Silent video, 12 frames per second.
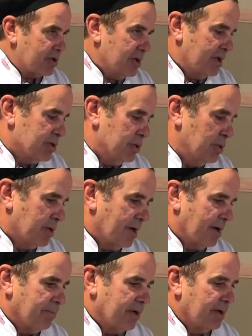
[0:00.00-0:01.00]
actually a 2
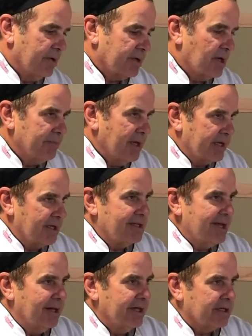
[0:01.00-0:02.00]
cup, but it'll come in like a
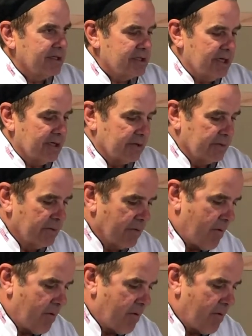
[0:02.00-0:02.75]
deli container.